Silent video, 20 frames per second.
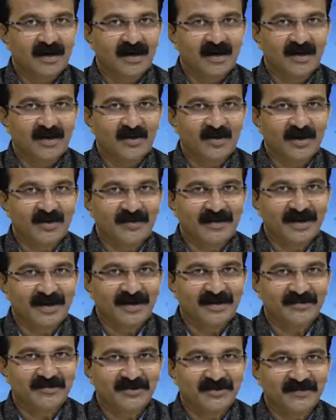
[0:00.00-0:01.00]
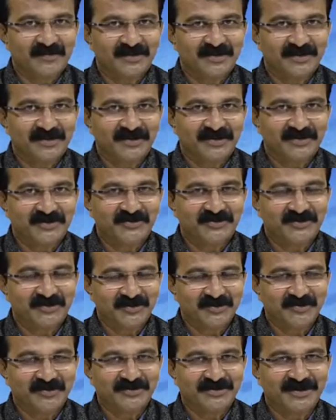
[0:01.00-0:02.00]
Hello and welcome to INBCN News.
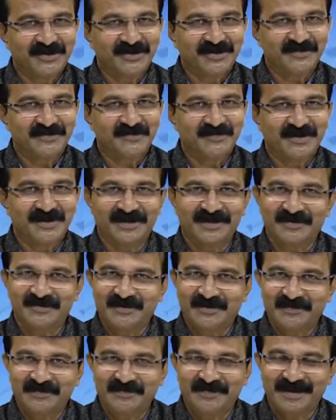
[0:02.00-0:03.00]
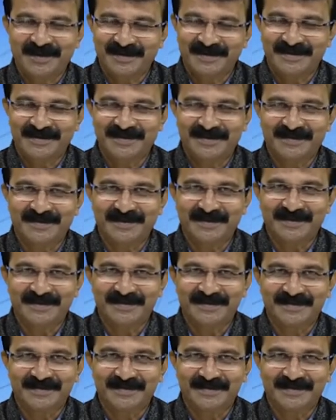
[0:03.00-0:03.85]
You are watching English Bulletin with me, Ratnakar.